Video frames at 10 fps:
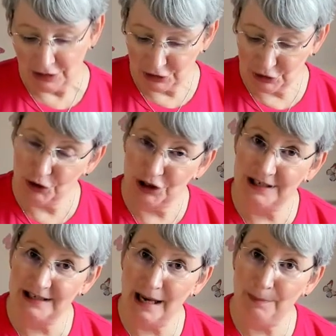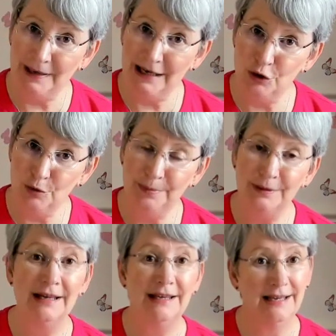So, stepping up
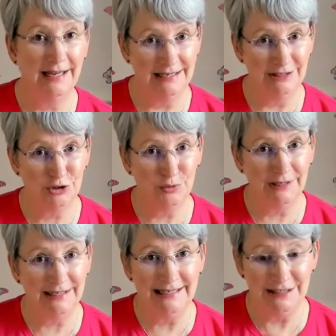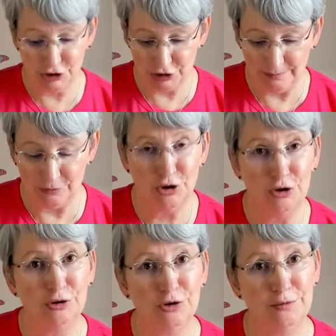into a leadership
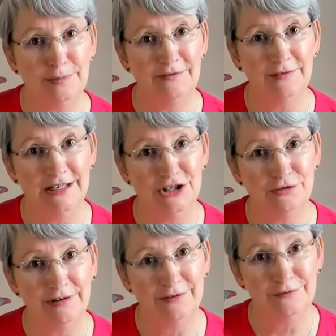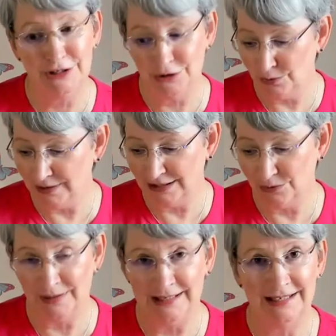role could be featuring for you this
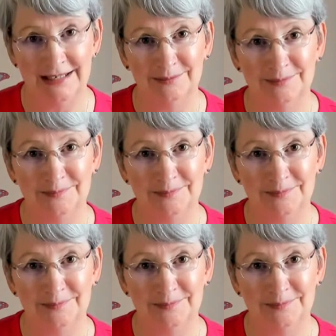week.